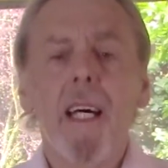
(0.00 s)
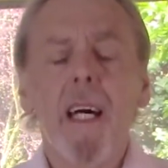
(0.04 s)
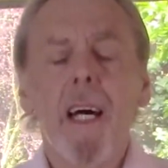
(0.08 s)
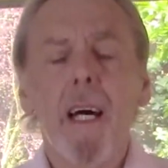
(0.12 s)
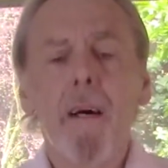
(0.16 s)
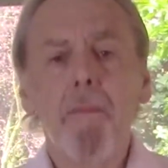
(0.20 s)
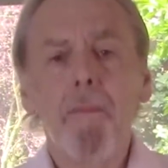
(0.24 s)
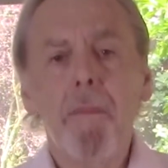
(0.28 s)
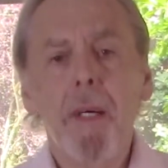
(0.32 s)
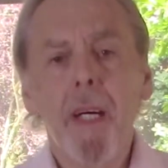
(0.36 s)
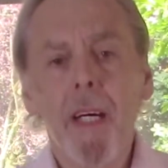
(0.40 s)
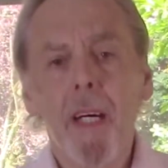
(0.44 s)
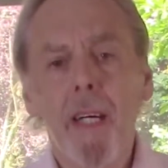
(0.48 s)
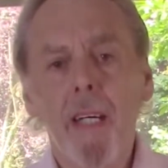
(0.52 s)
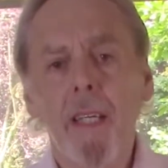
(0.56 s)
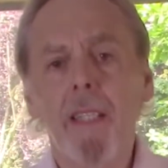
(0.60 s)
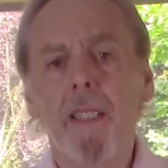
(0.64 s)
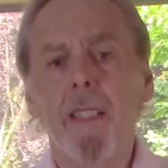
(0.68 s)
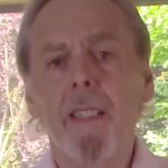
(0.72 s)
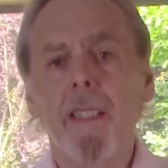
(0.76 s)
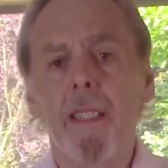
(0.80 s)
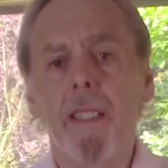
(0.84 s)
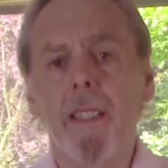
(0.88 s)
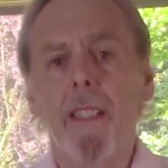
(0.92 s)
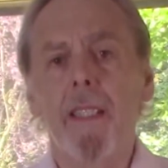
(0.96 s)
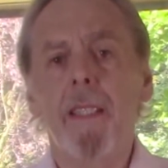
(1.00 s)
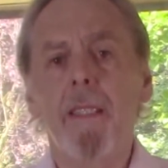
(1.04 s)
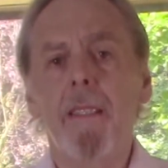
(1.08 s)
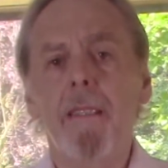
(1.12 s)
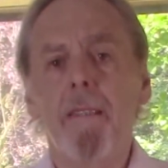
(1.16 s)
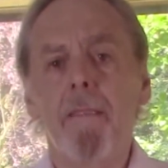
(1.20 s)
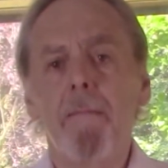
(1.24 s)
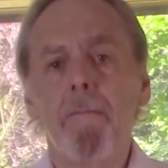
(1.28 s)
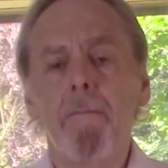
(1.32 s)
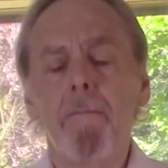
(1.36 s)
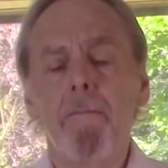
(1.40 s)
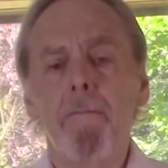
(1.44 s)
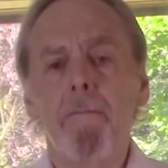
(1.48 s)
a partner
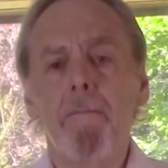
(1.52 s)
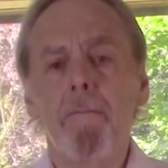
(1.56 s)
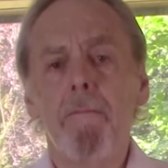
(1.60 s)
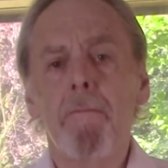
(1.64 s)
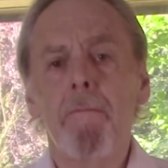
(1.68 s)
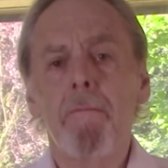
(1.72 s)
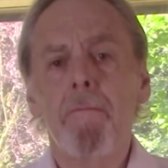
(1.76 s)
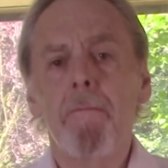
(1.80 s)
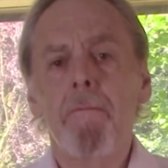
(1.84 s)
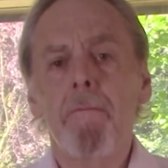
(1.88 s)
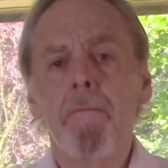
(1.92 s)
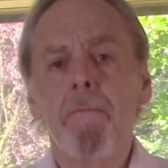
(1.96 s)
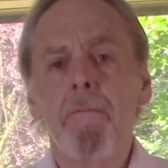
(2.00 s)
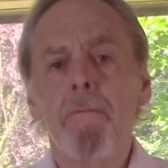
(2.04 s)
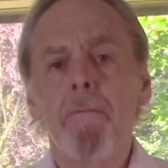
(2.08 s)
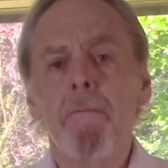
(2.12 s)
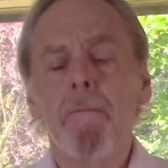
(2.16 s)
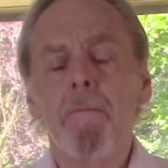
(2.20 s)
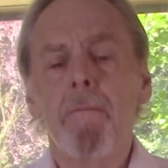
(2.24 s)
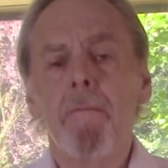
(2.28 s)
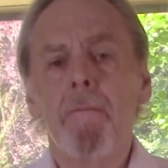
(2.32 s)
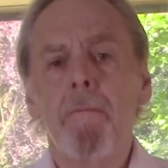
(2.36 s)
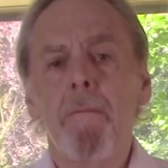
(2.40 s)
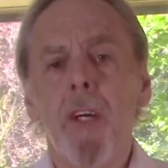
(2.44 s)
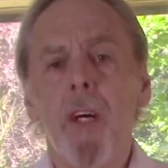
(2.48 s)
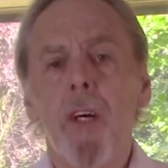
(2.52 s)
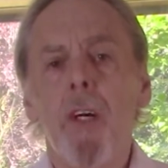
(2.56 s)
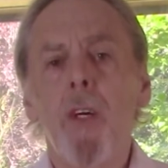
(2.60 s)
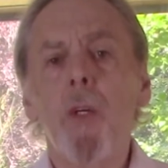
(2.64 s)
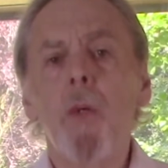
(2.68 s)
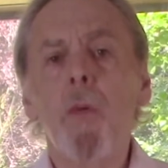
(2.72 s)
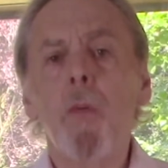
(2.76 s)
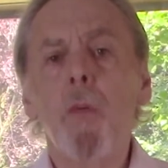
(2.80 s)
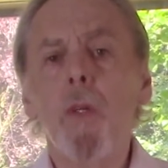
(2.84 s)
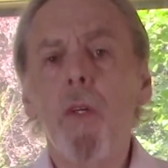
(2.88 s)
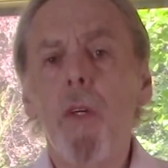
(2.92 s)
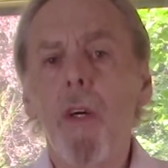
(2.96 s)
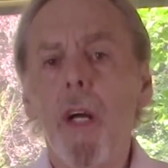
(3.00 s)
who
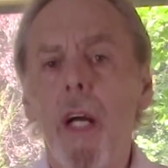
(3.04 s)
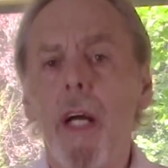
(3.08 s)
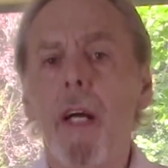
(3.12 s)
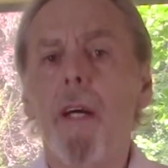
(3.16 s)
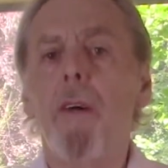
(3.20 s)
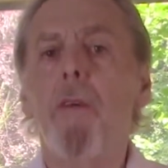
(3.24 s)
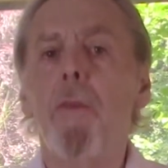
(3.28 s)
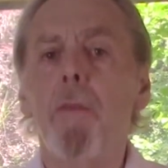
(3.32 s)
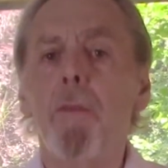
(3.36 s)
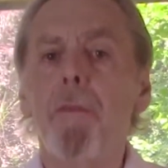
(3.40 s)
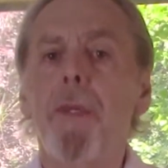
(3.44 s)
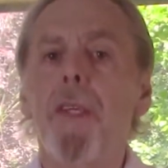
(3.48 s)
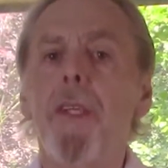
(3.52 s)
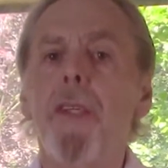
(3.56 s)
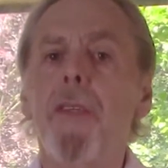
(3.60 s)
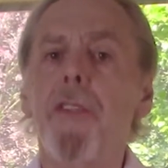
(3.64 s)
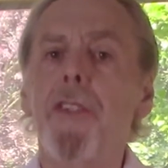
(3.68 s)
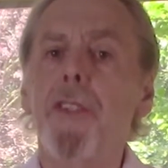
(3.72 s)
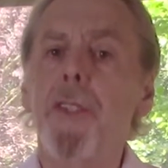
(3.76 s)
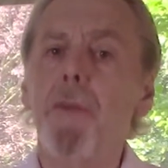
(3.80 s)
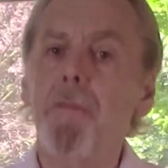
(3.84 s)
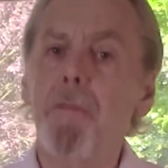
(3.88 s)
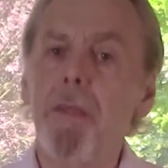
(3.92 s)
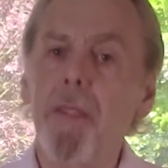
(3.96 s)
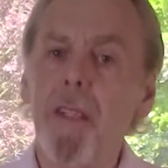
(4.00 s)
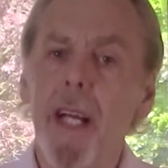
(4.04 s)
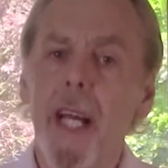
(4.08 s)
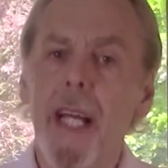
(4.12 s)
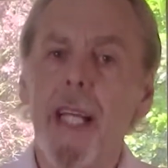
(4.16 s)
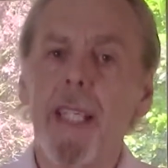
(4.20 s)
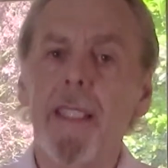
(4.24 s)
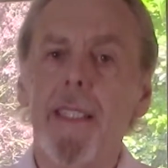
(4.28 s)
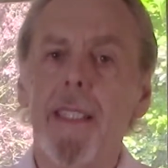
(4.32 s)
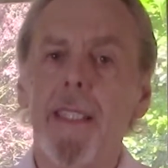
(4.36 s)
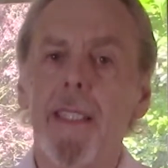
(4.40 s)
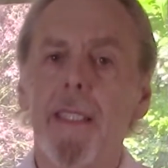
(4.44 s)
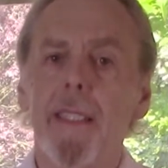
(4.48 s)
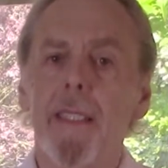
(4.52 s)
will help you to
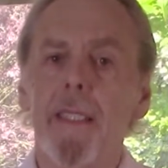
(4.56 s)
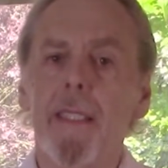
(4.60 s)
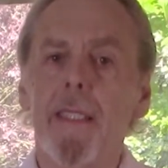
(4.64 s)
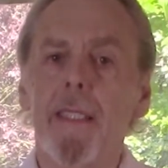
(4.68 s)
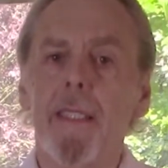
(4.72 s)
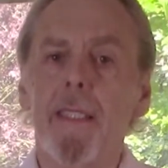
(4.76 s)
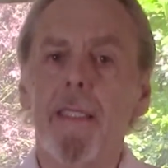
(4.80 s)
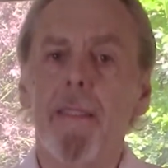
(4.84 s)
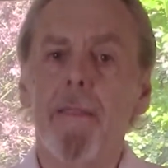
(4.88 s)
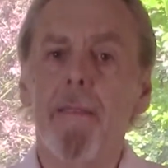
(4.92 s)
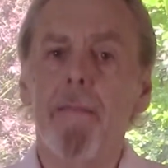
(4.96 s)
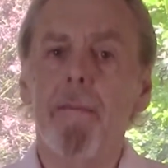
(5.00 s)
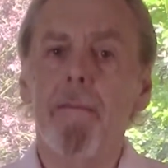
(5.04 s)
practice.